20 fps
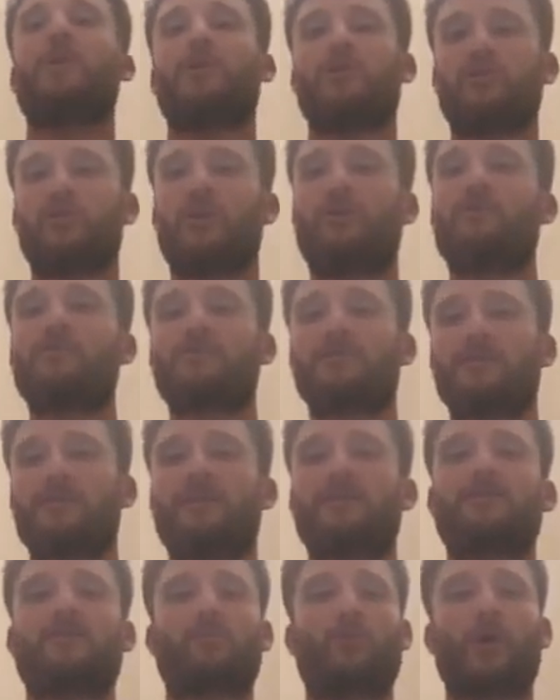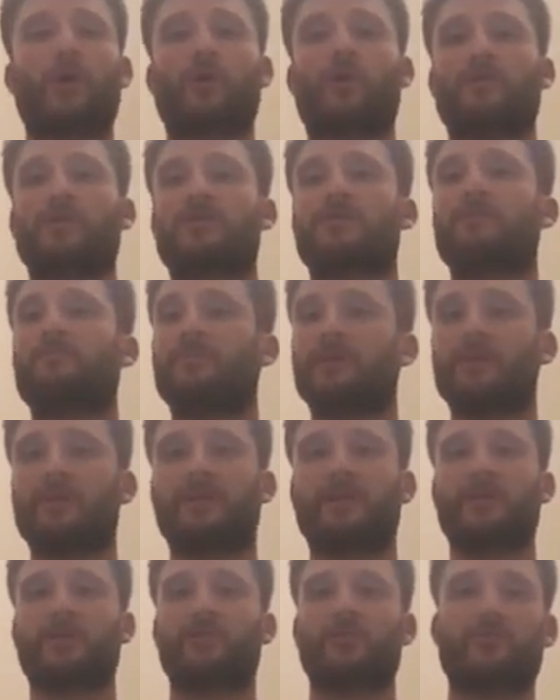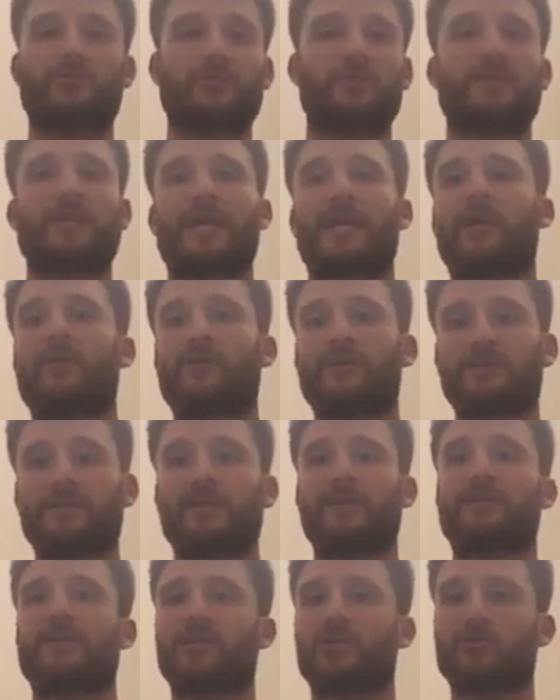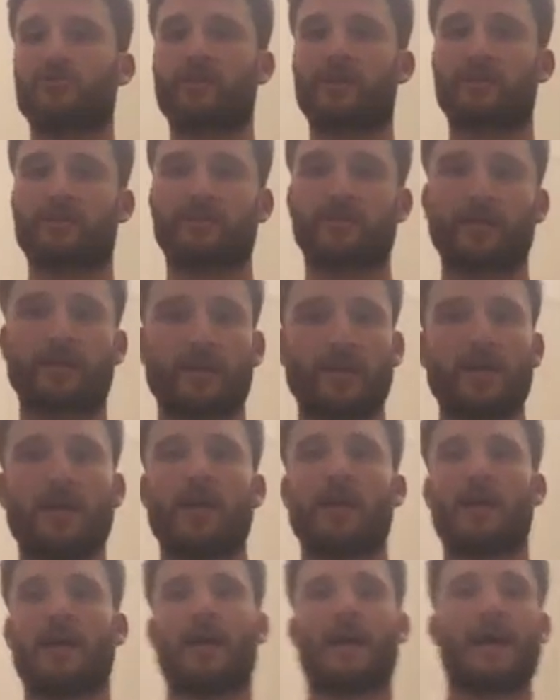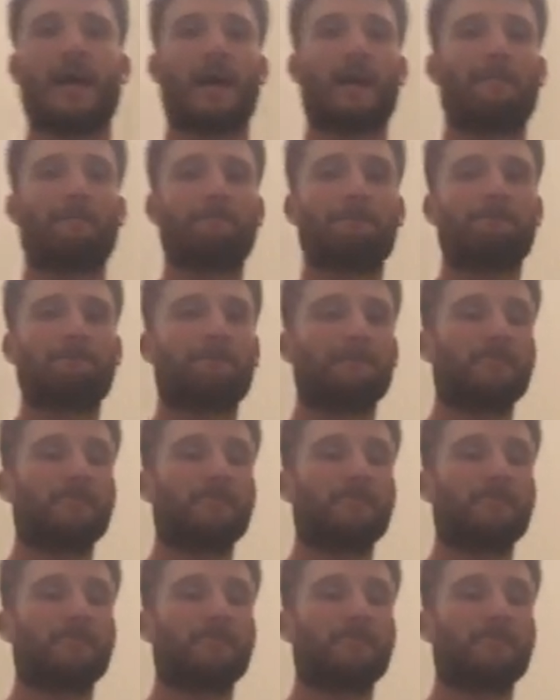you obviously need to work on stability issues in the areas that need strengthening. So